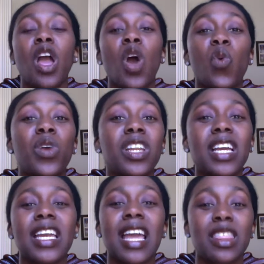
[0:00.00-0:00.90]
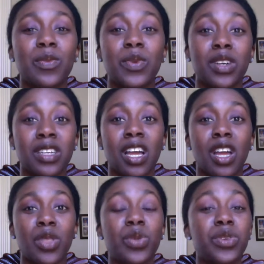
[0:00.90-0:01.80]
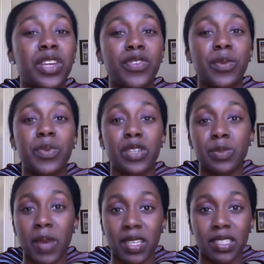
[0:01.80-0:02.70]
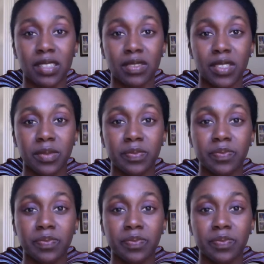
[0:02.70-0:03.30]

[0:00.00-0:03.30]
We're looking at the book through different perspectives.